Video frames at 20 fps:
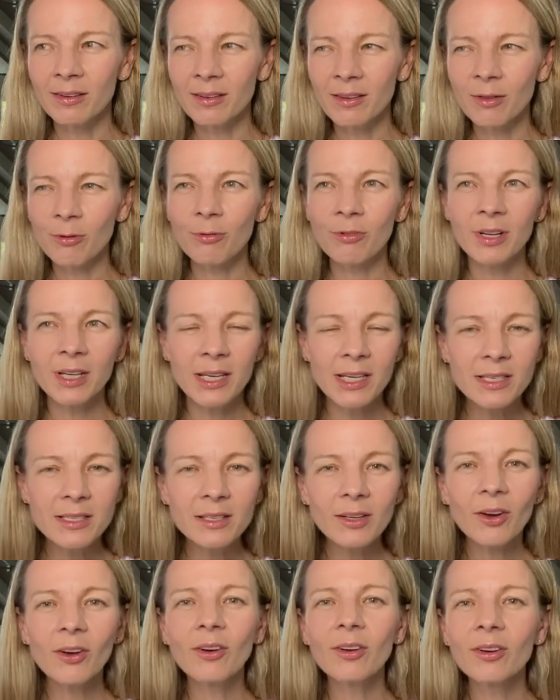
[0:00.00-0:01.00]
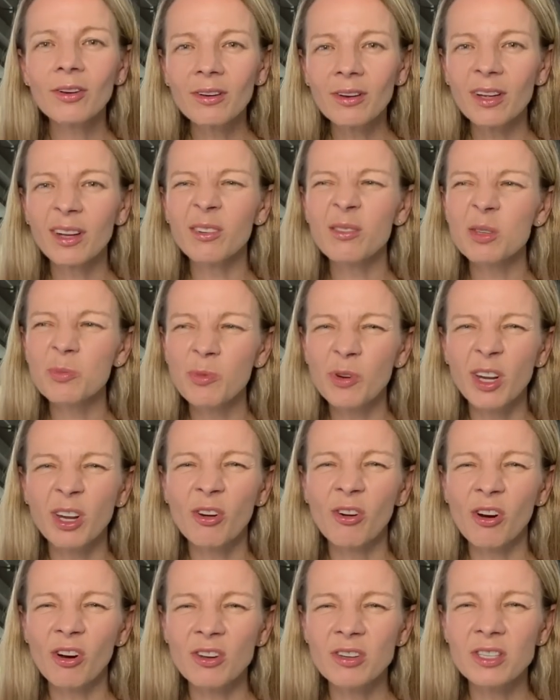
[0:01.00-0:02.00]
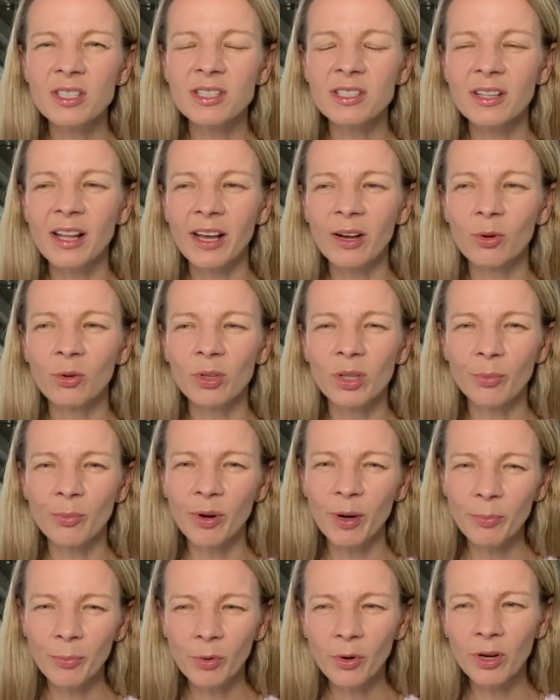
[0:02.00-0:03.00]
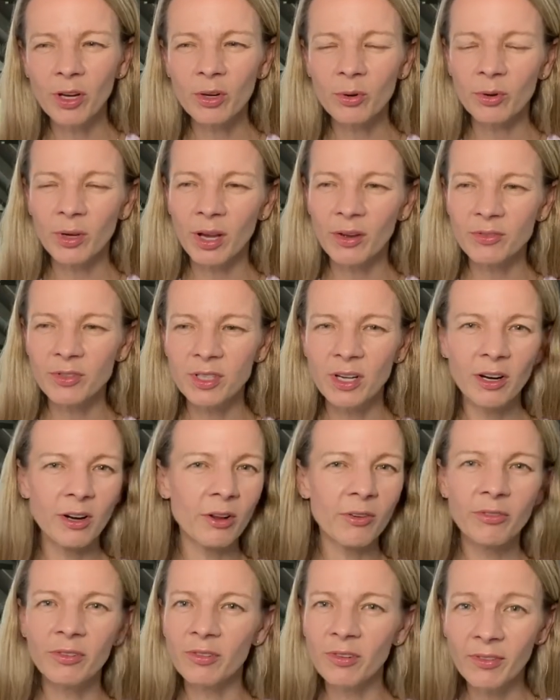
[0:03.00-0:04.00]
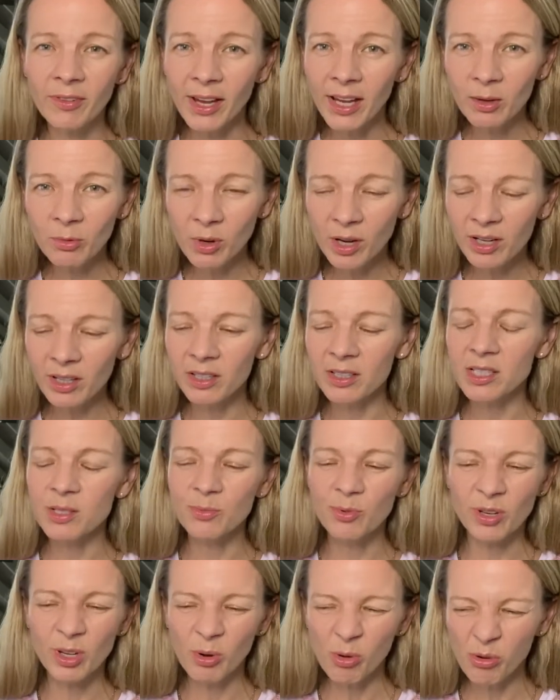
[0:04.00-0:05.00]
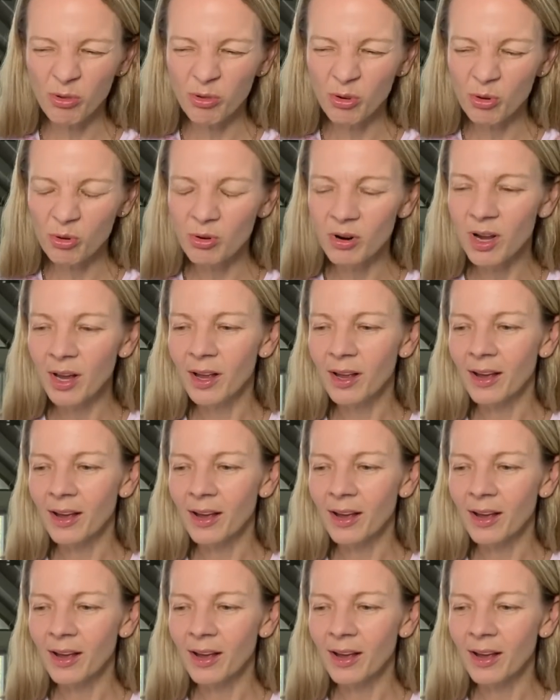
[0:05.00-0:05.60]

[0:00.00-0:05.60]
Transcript: 3 years ago and it was pretty gross. Like all the prep work we have to, I don't know if you've ever had one, it's pretty awful.